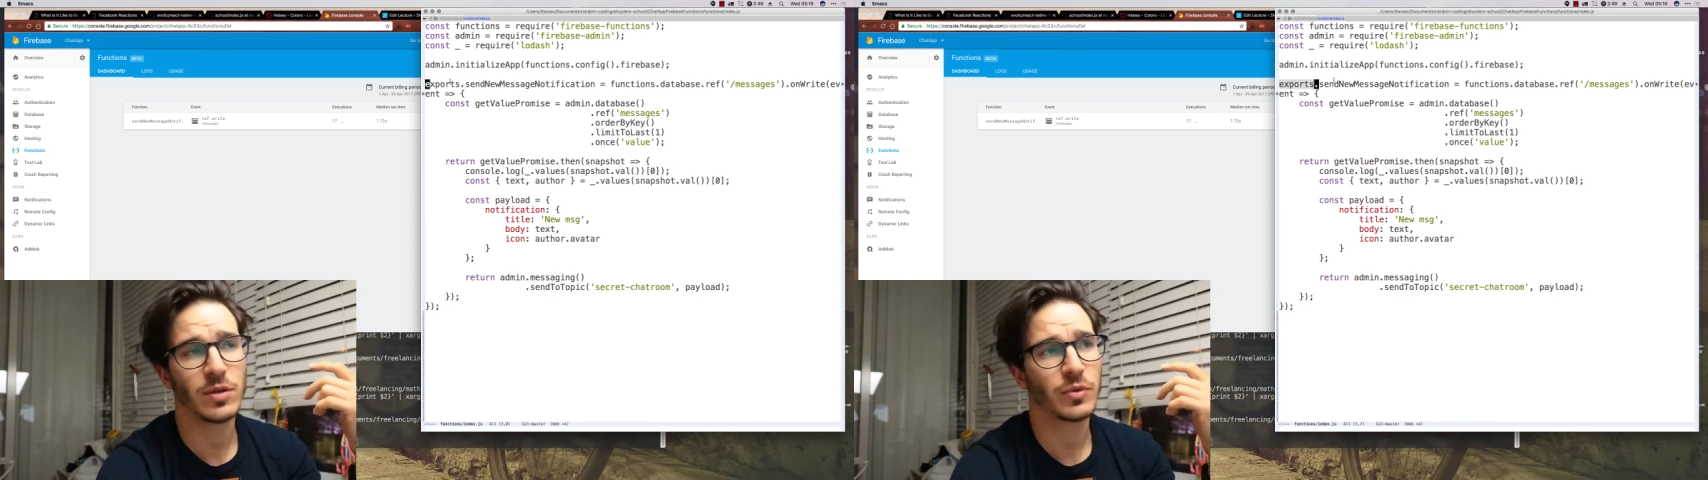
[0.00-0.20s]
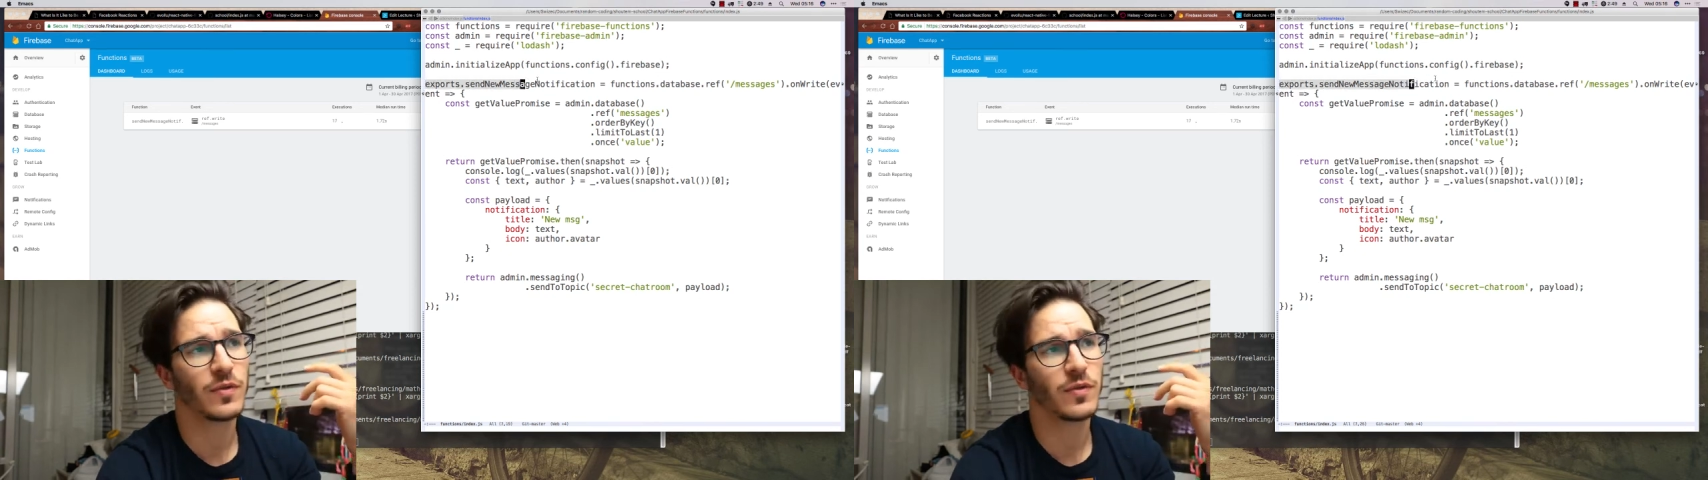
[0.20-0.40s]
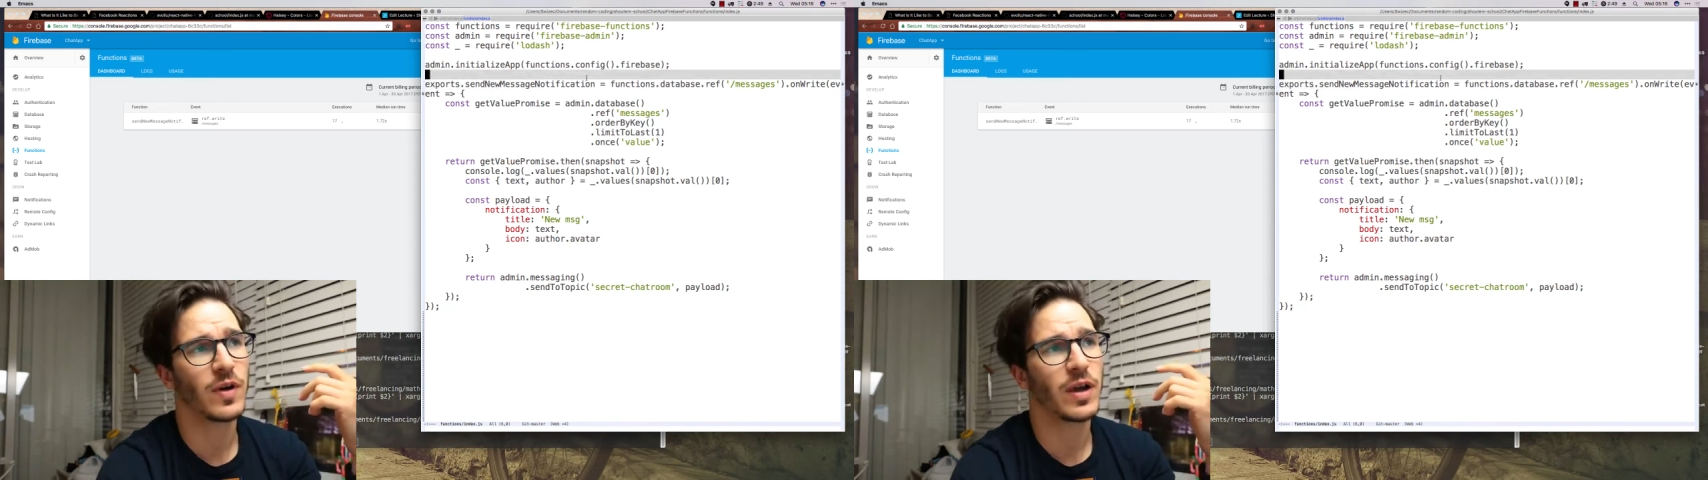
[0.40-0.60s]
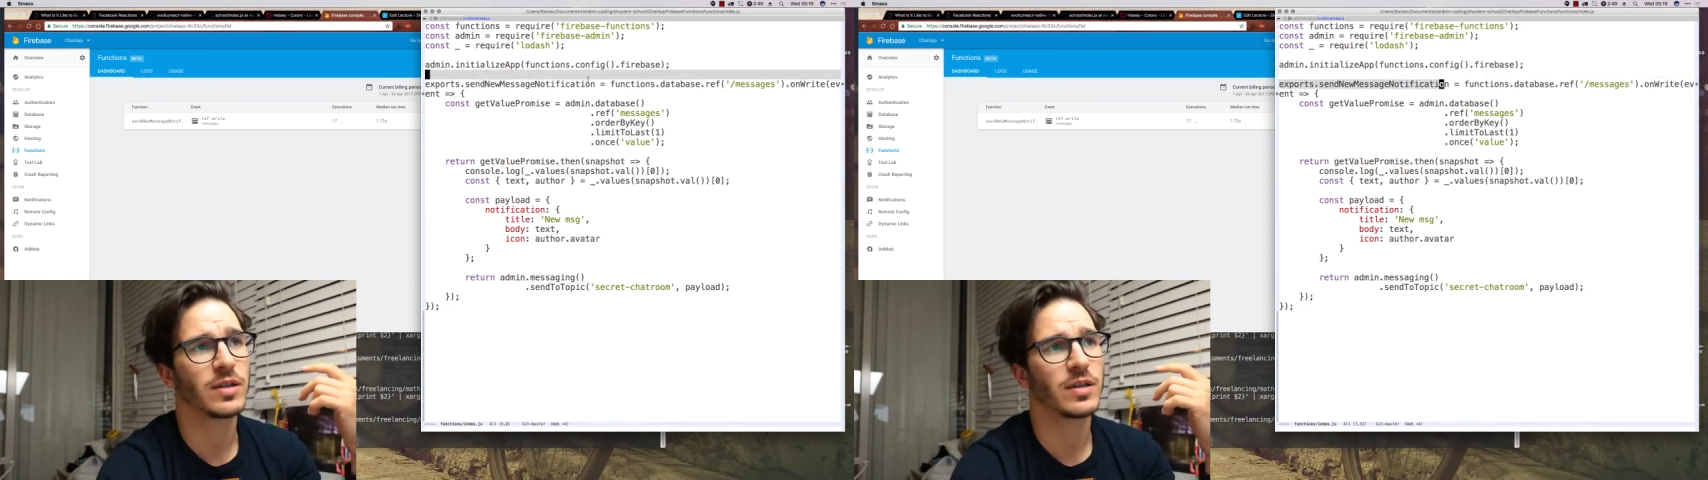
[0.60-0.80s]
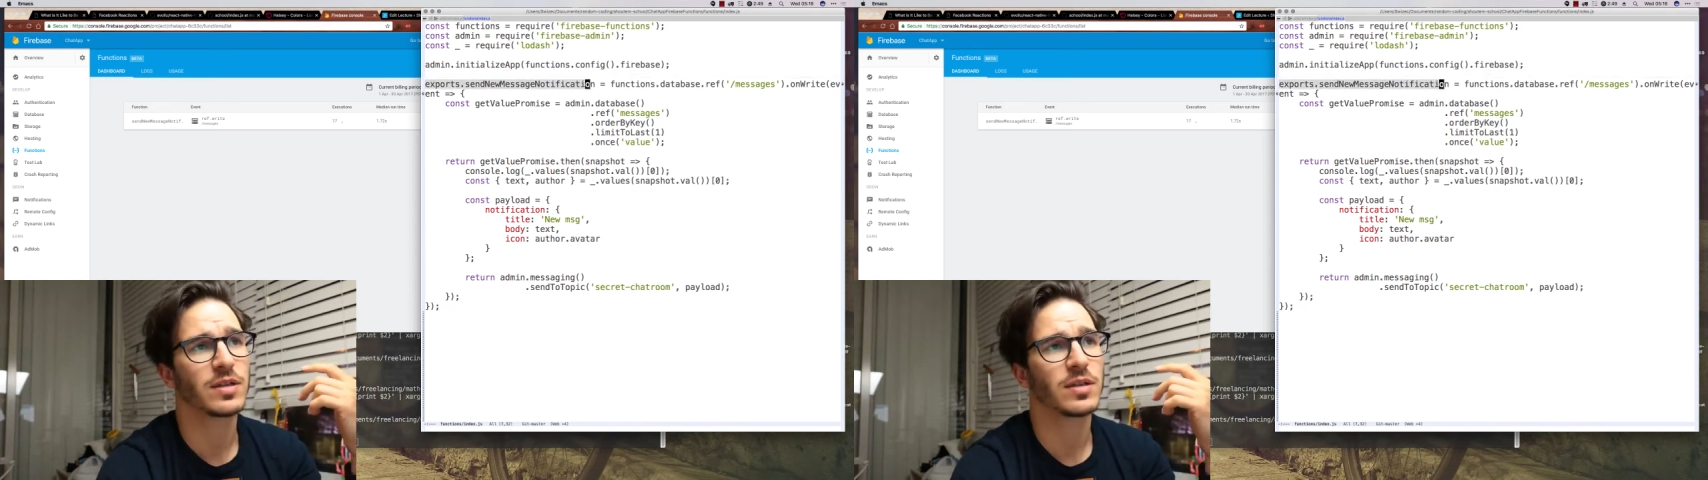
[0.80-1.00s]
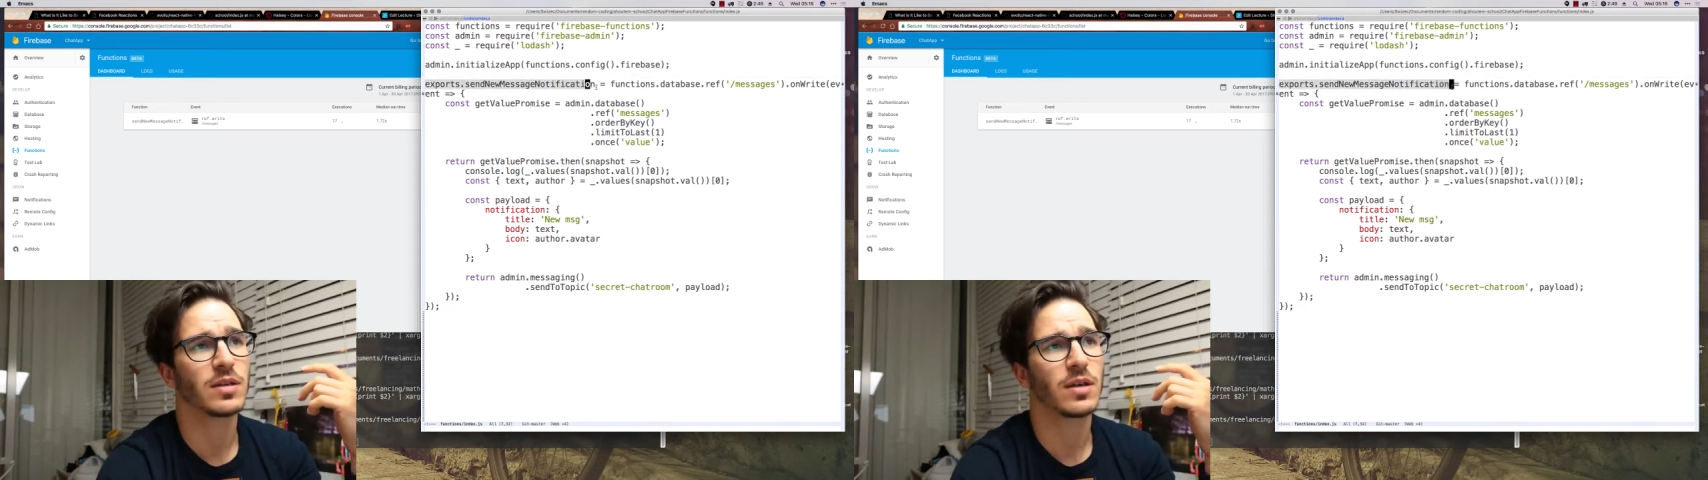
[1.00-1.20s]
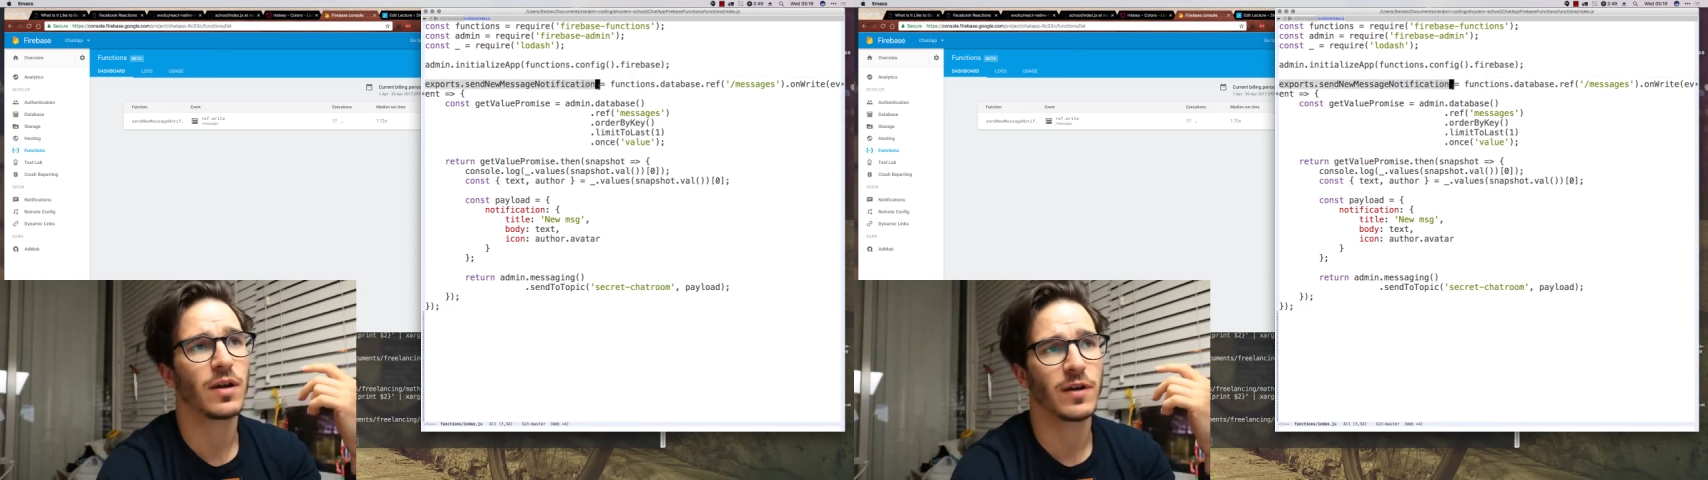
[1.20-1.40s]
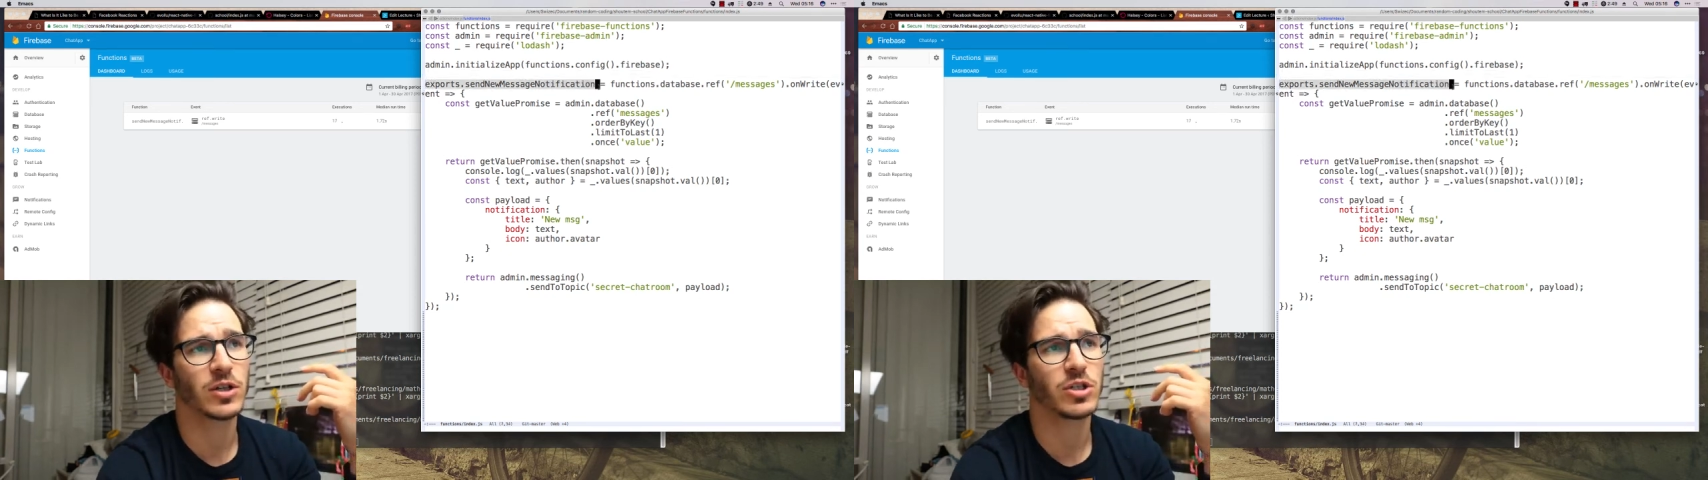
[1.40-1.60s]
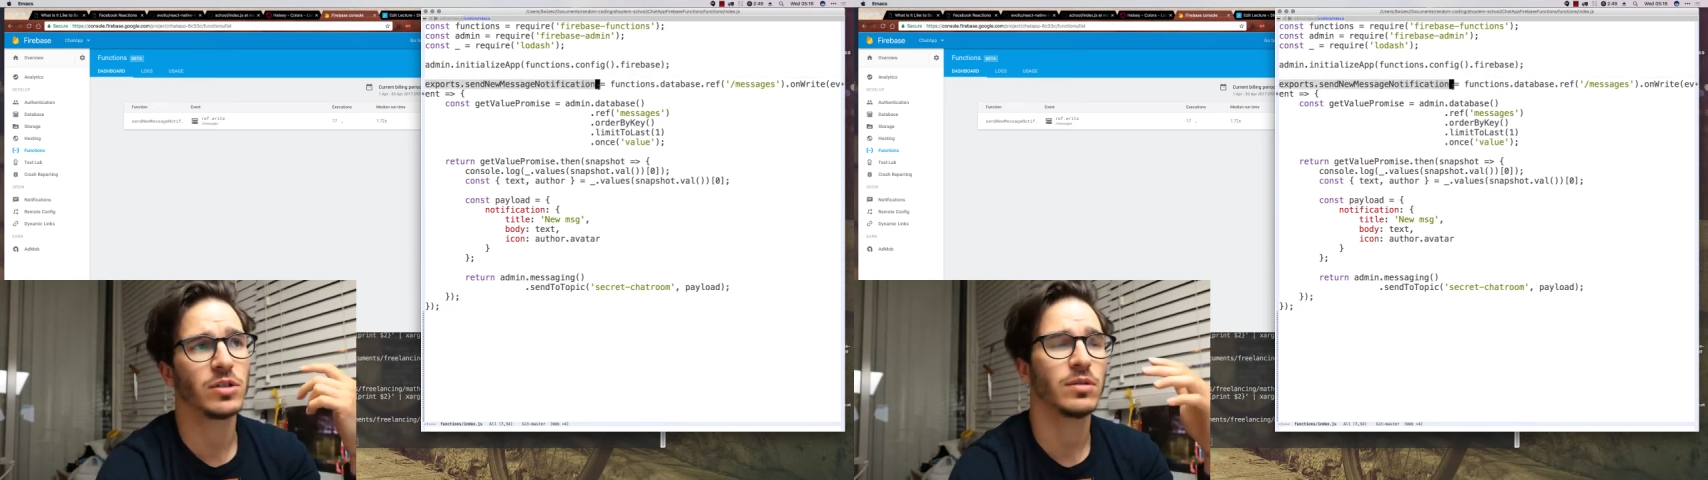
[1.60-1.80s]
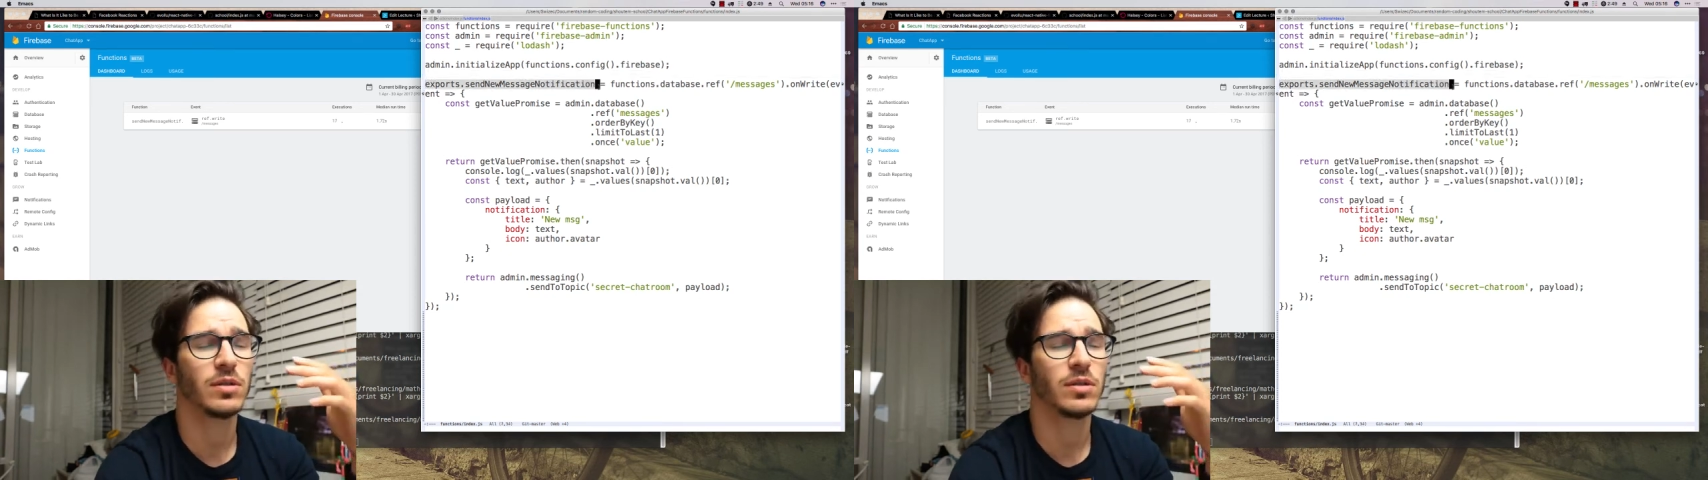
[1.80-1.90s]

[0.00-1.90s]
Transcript: to define a function,